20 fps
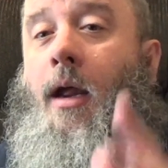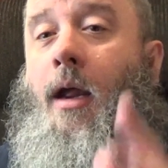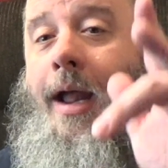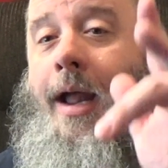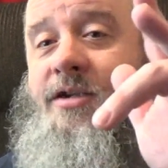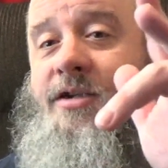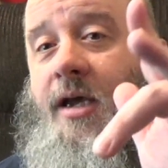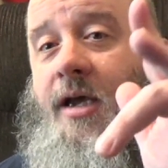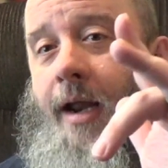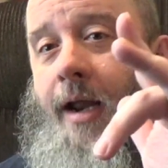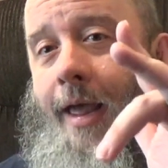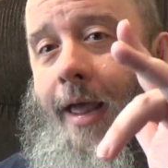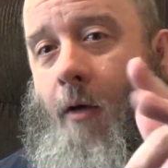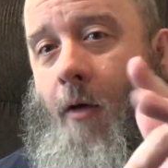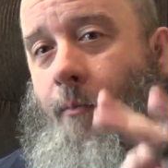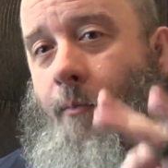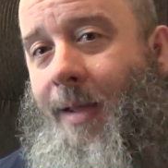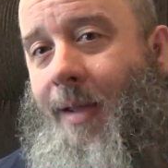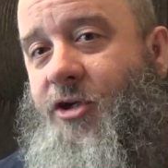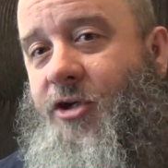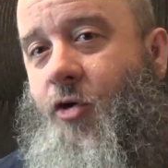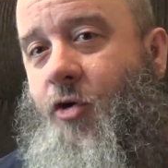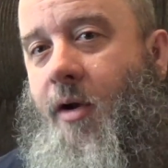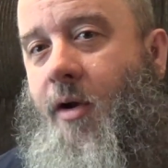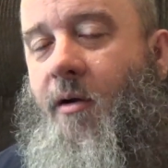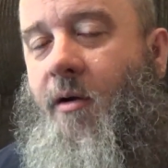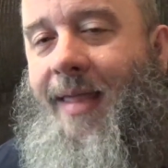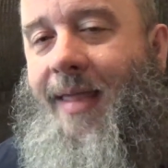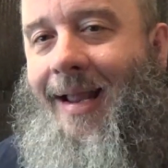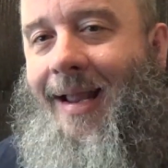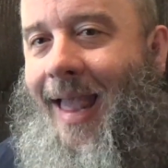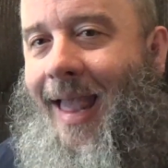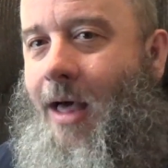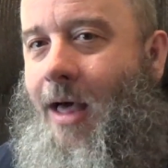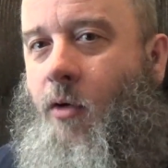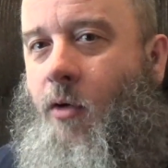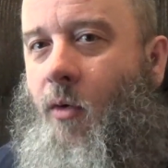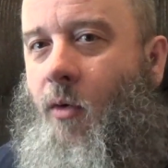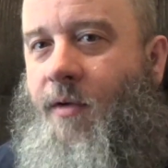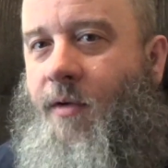It's going to help me trigger that
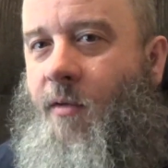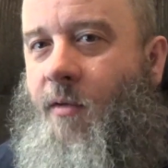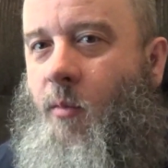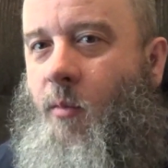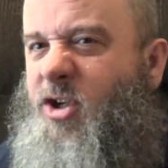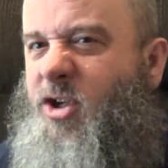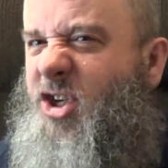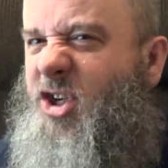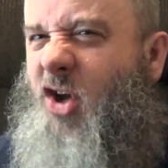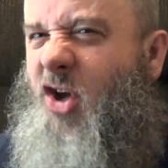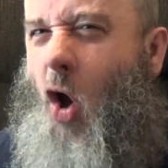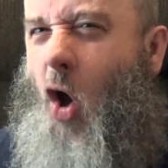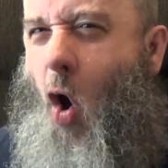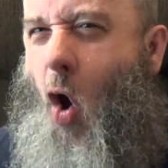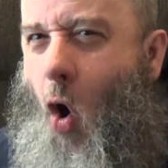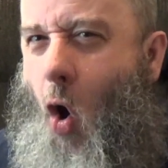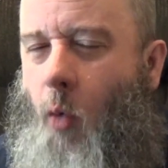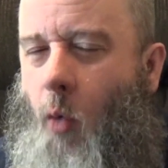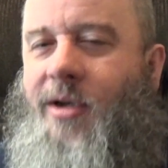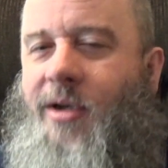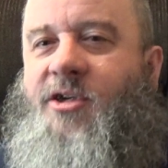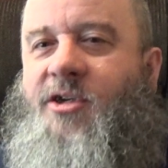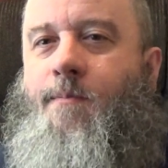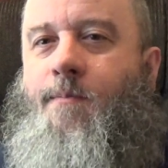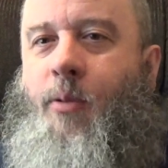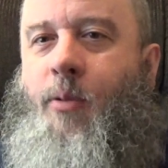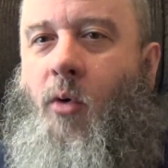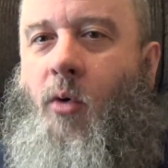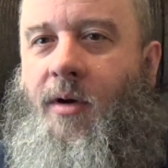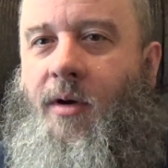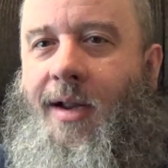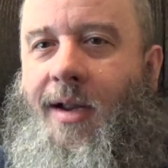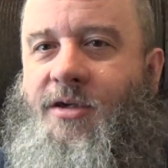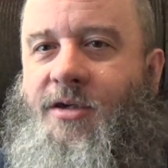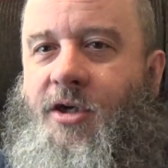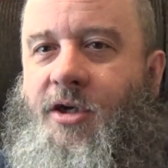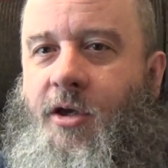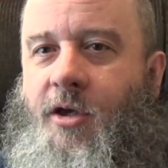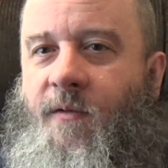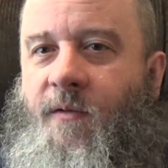algorithm, which is always important
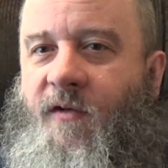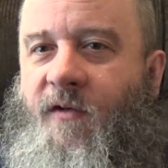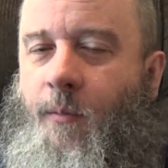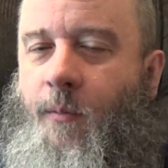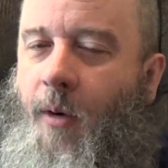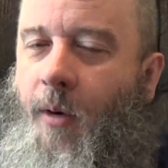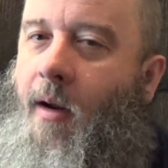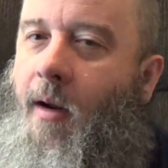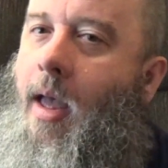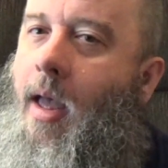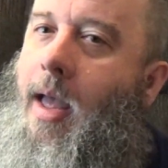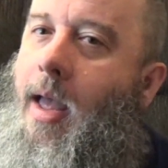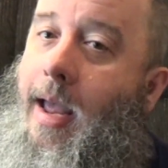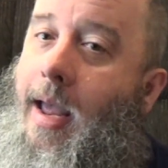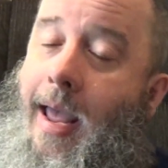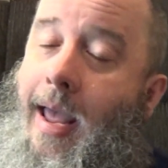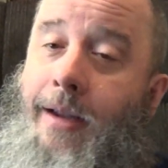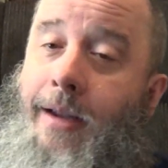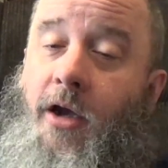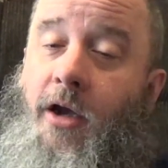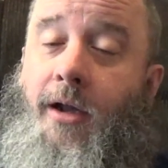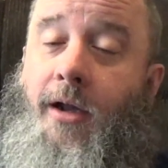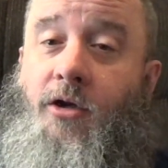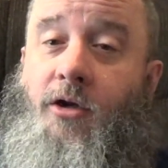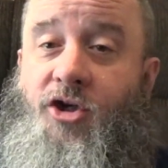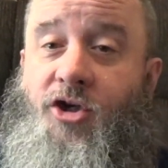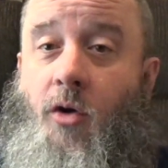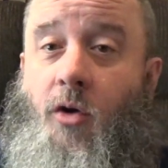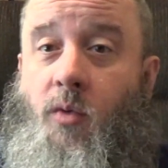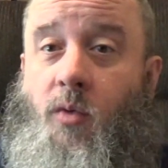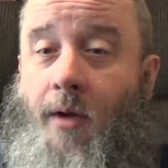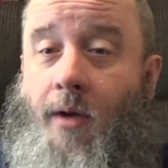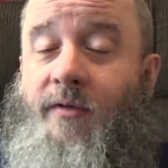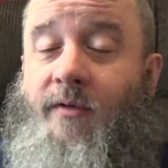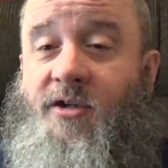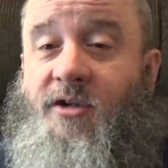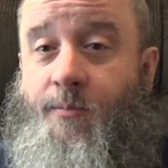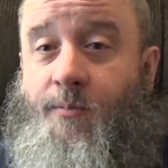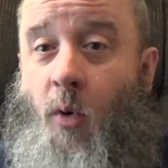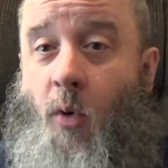as a YouTuber, and you're going to show love
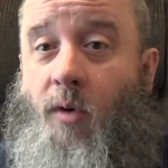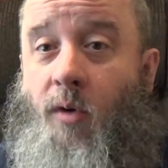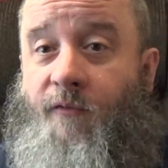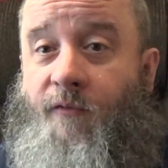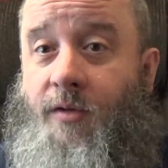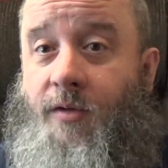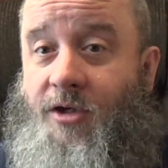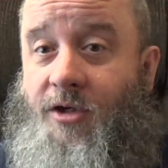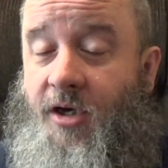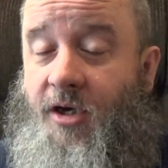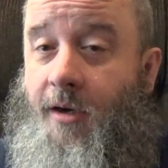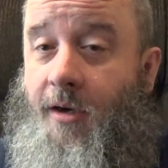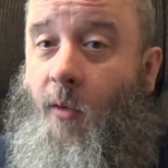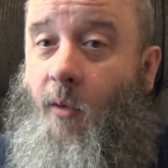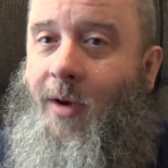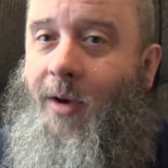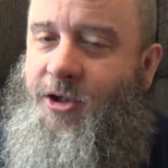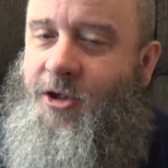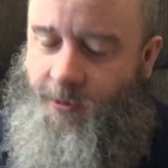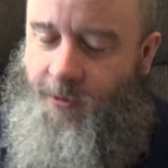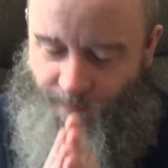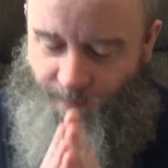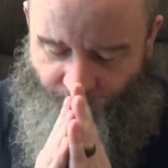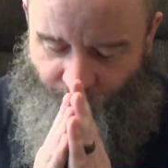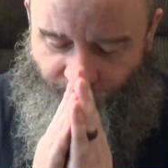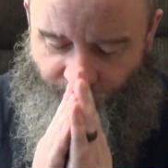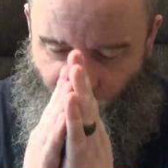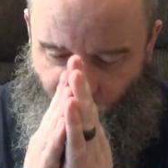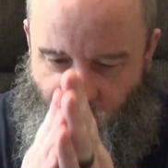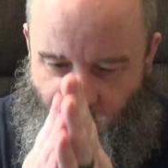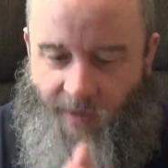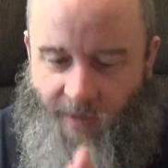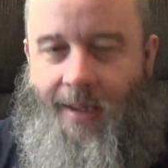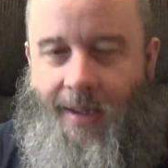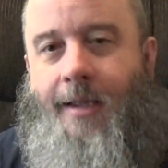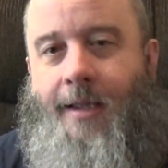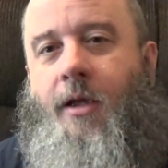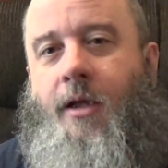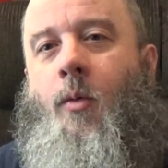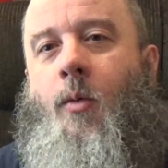and support for the channel, which,
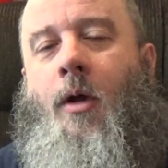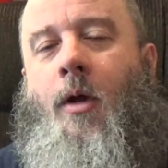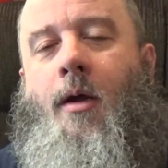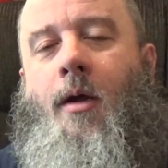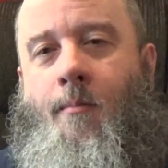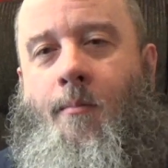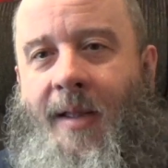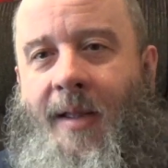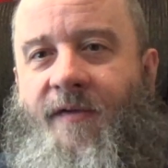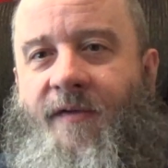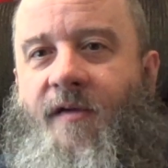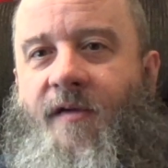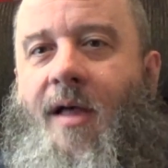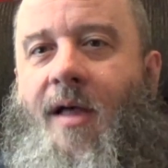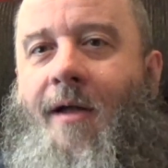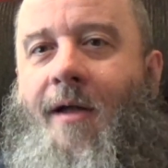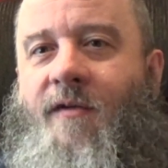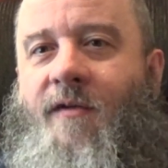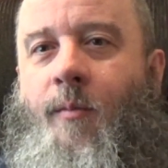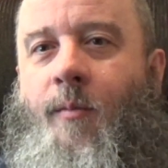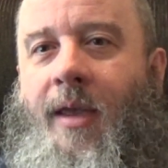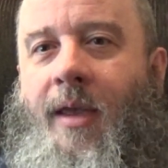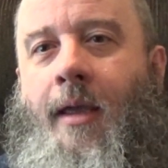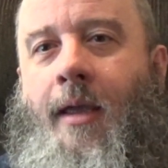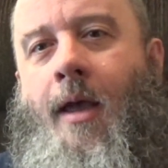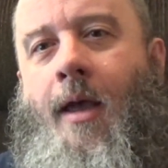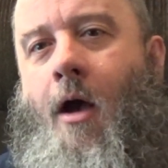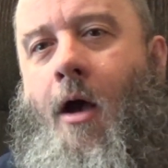thank you, means a lot to me.